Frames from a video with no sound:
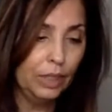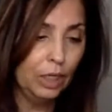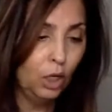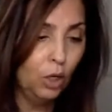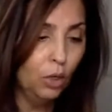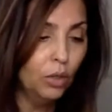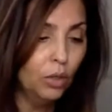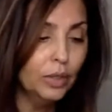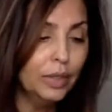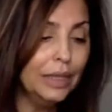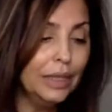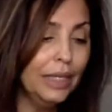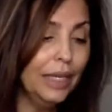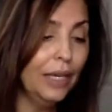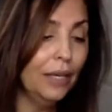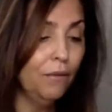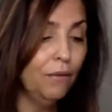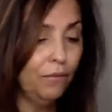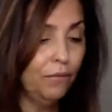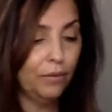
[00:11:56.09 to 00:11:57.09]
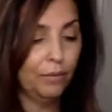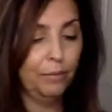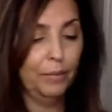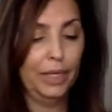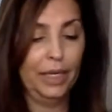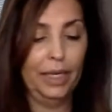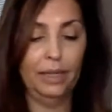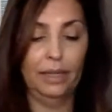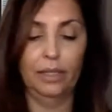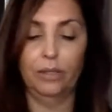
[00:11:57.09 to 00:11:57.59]
Gold leaf, let
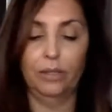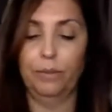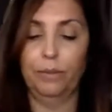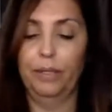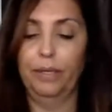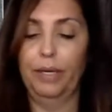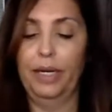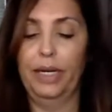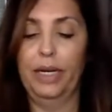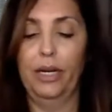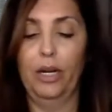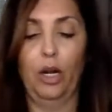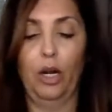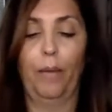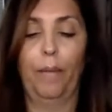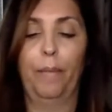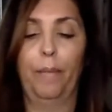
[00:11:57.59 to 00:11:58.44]
me get this one right here.